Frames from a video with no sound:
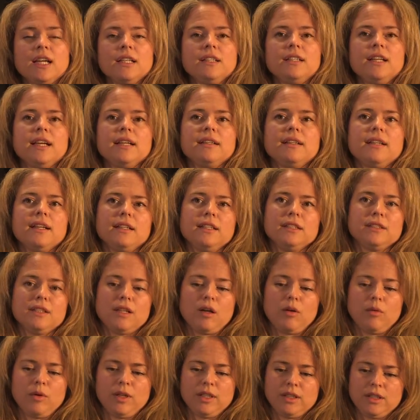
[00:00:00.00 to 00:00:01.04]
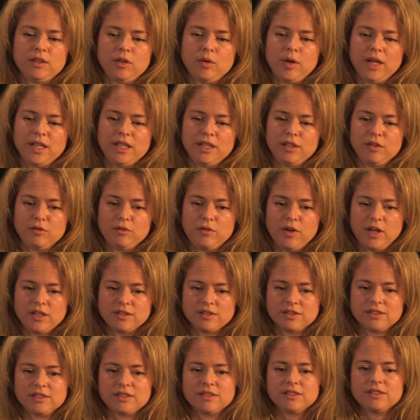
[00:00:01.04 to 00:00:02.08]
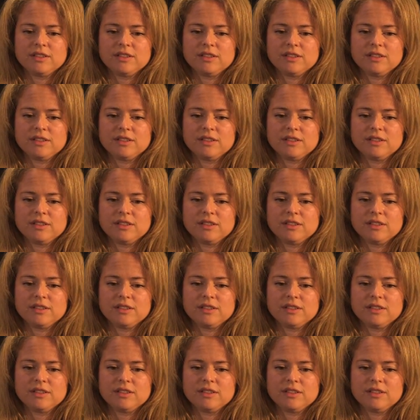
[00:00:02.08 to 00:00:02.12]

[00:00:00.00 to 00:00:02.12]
that is now in quite an advanced